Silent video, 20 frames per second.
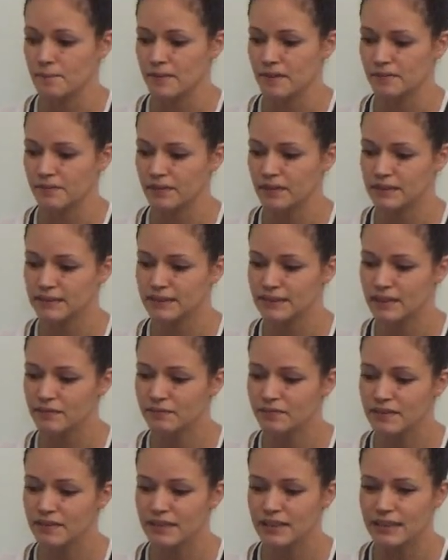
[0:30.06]
If there's
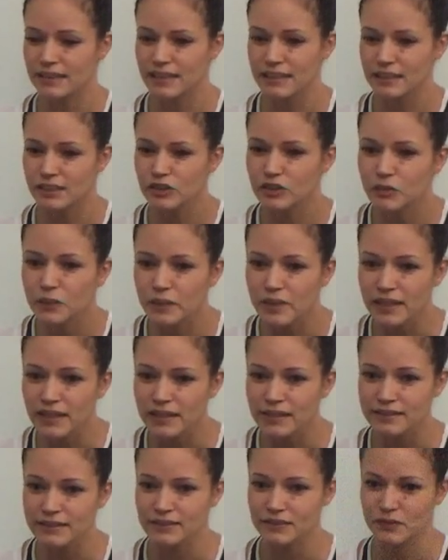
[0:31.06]
ever any
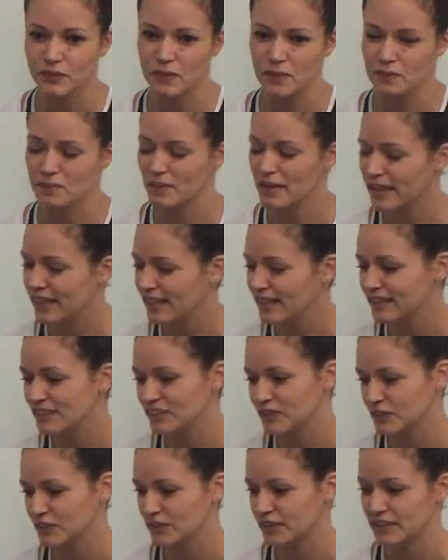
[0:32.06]
tweaks or
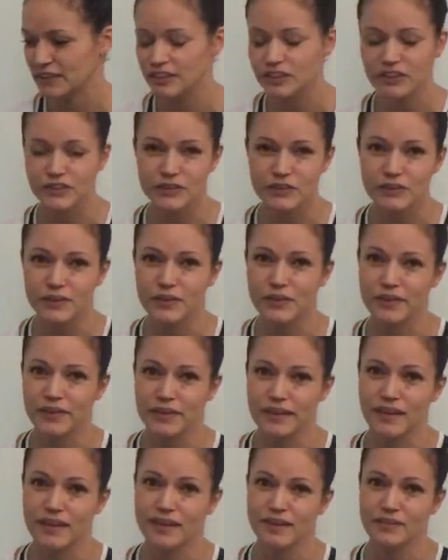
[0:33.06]
pains or issues
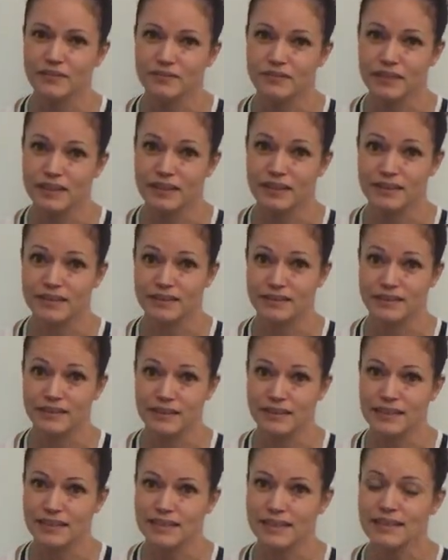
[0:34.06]
going on with the
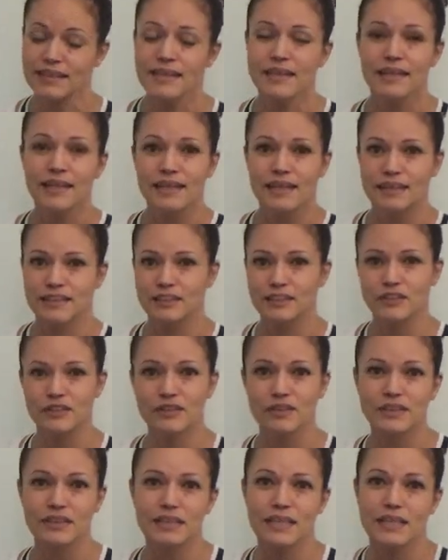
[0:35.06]
knee, it's
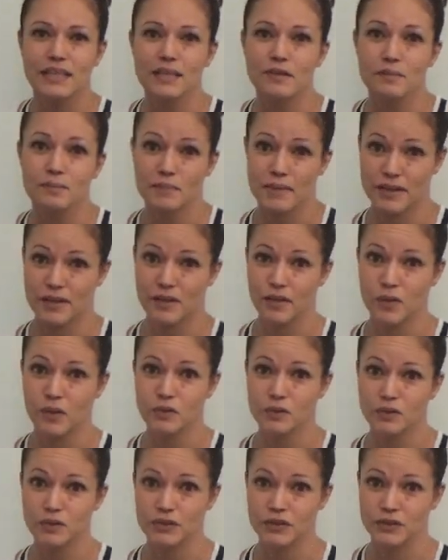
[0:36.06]
usually my
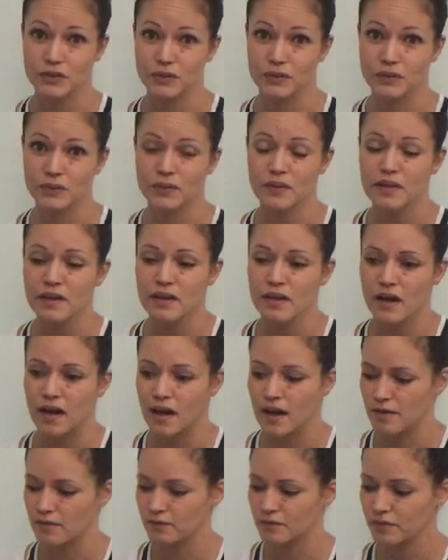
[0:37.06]
go-to
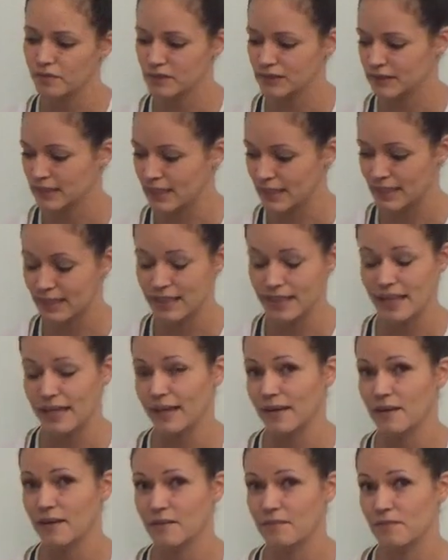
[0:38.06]
for taking
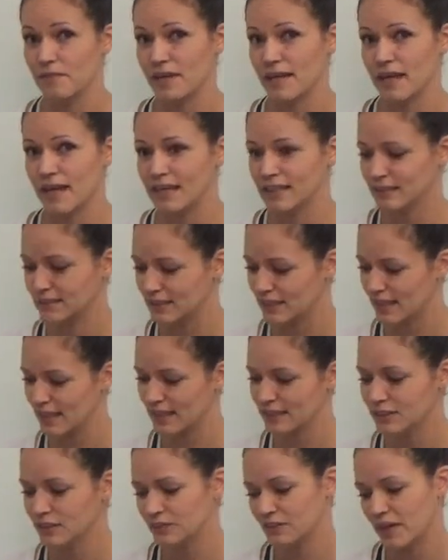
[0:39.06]
care of it, as it
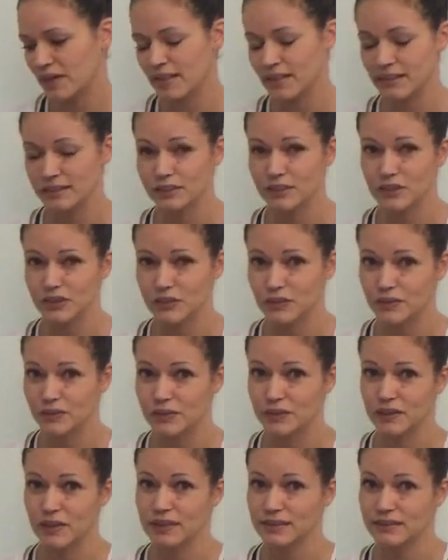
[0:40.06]
gets right into
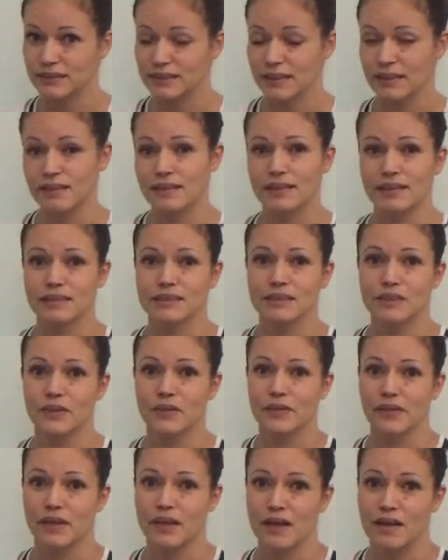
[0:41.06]
addressing things
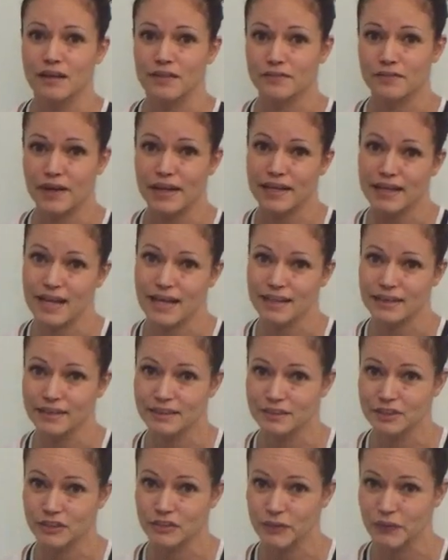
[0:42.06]
going on right at
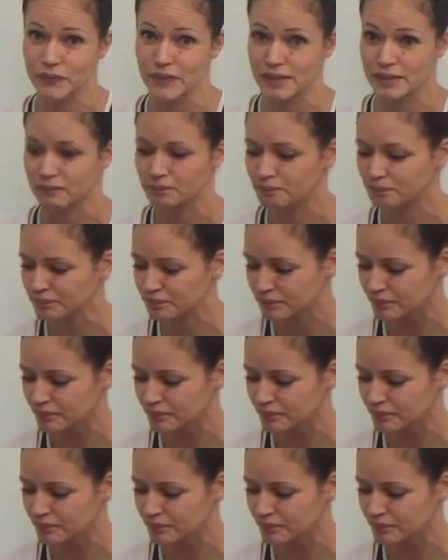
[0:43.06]
the joint.